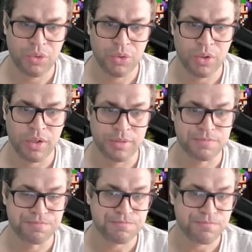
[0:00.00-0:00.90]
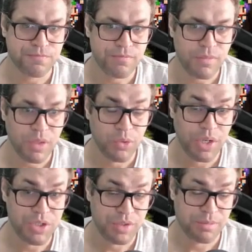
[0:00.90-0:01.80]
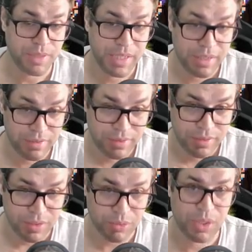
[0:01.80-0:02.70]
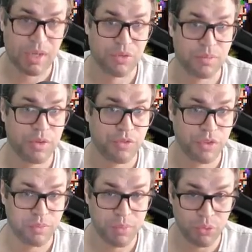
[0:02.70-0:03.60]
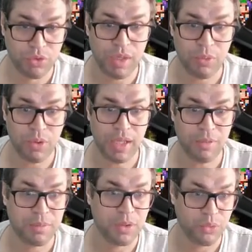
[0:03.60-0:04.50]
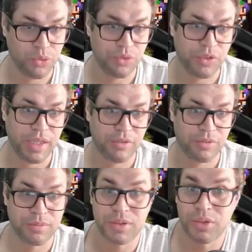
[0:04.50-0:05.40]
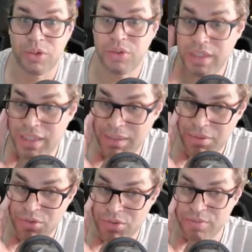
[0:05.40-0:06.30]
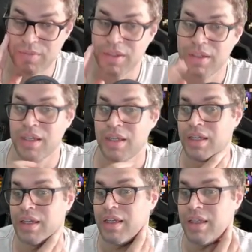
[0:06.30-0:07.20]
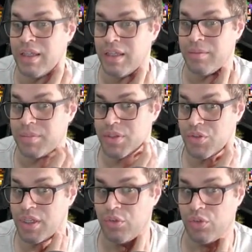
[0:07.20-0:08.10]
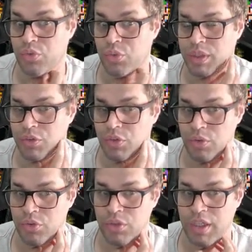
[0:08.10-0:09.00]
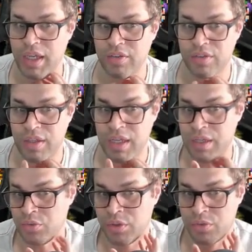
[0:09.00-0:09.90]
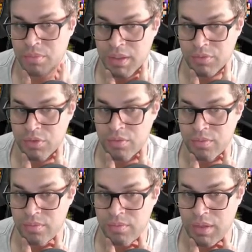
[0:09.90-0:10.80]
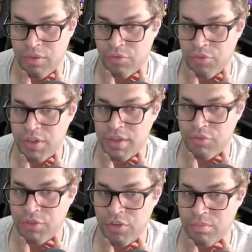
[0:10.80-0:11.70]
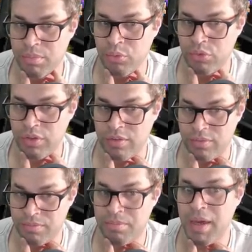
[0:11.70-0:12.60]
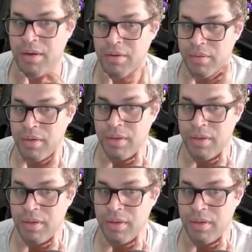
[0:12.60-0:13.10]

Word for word: your Regent Blade, you have some defense boost that will help you survive on the damage. Uh, but you can also use Relief Zone to cast Endurance buffs. I think defense boost is better,